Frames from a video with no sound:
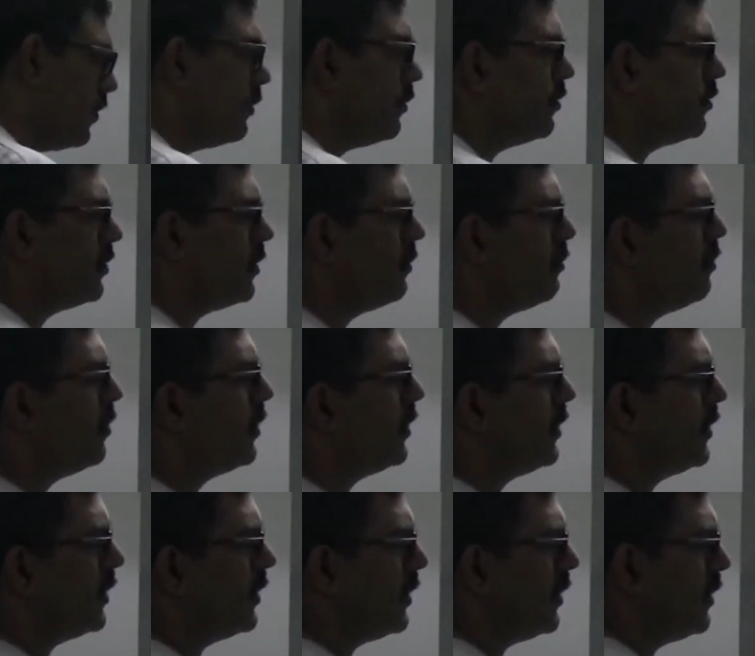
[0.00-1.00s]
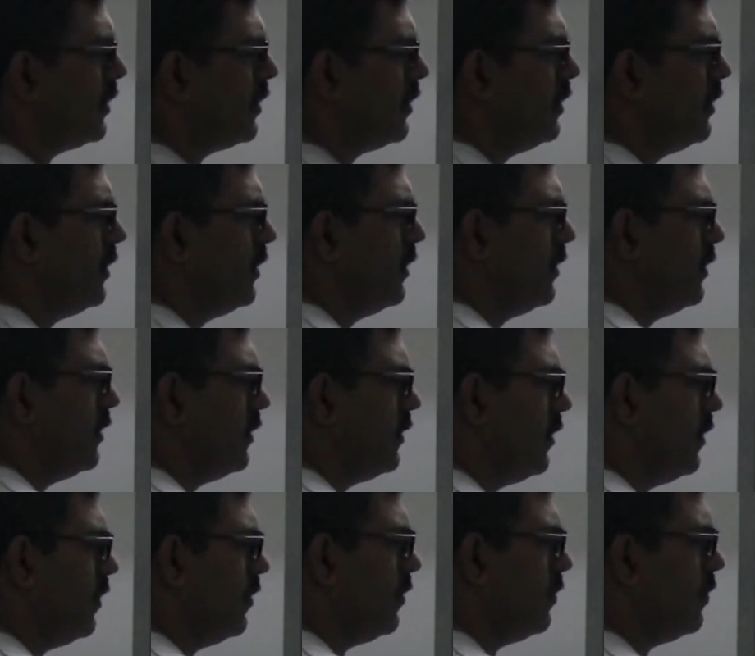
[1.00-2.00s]
about the body current.
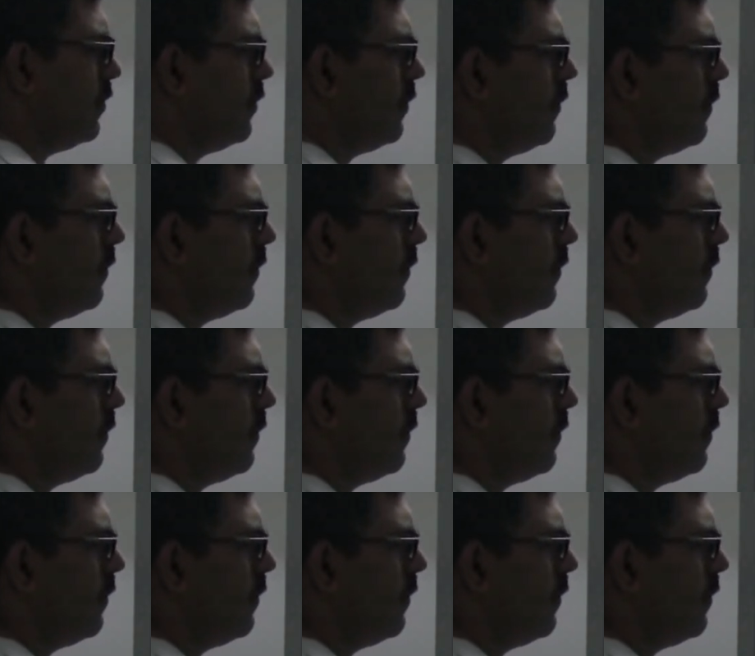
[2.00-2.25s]
Now,